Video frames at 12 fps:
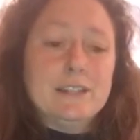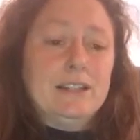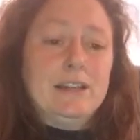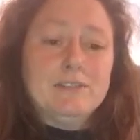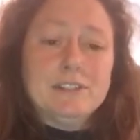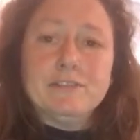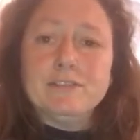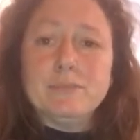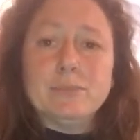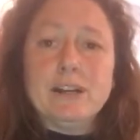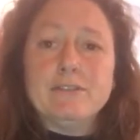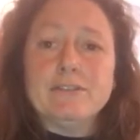They'll have
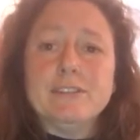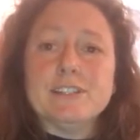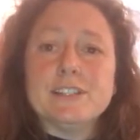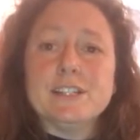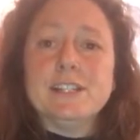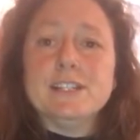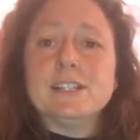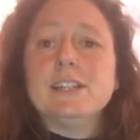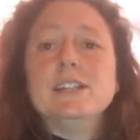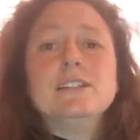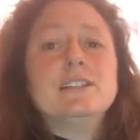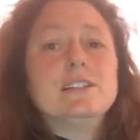different preferences,
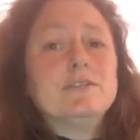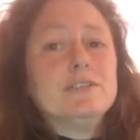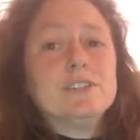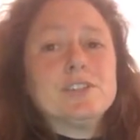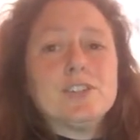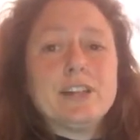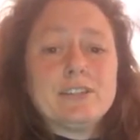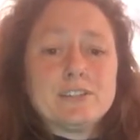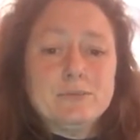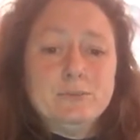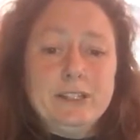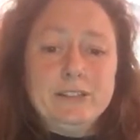different
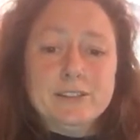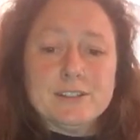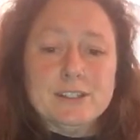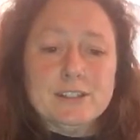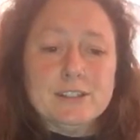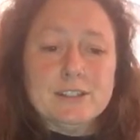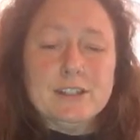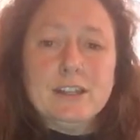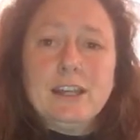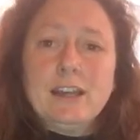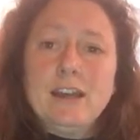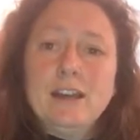strengths and weaknesses,
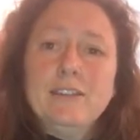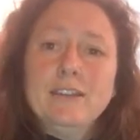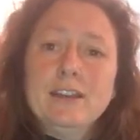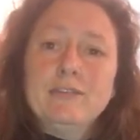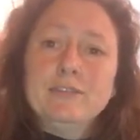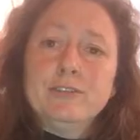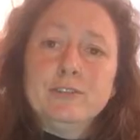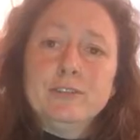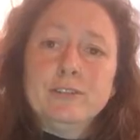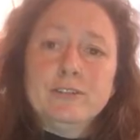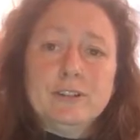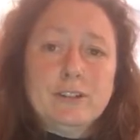and
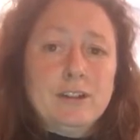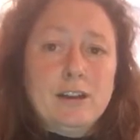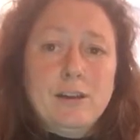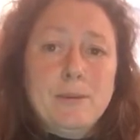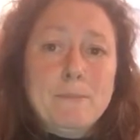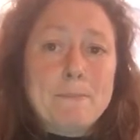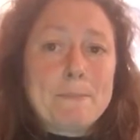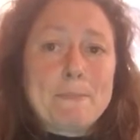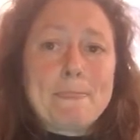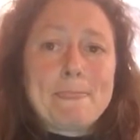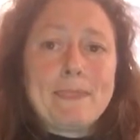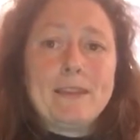therefore,
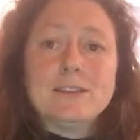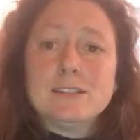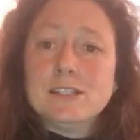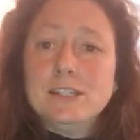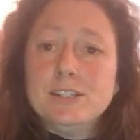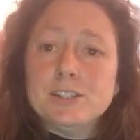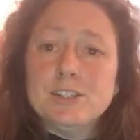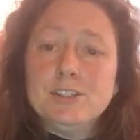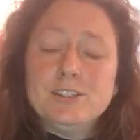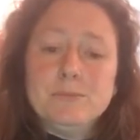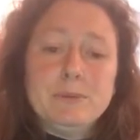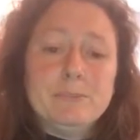as a teacher,
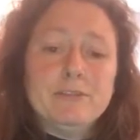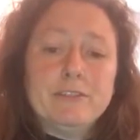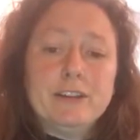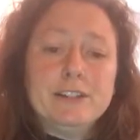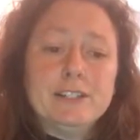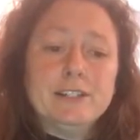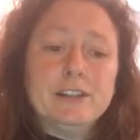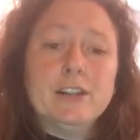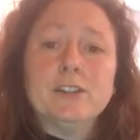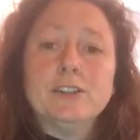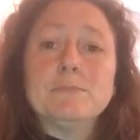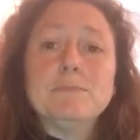you should be providing a
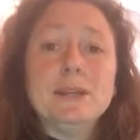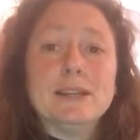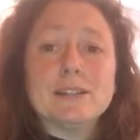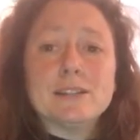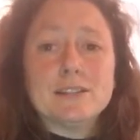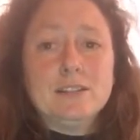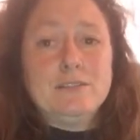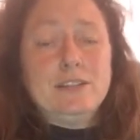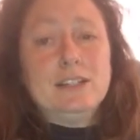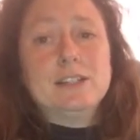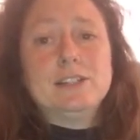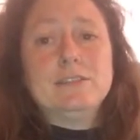good mix of
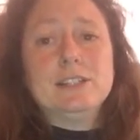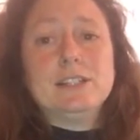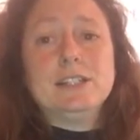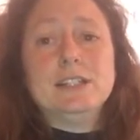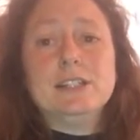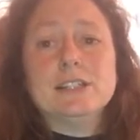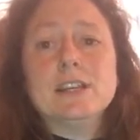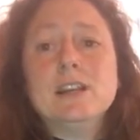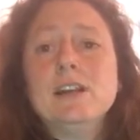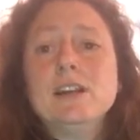activities.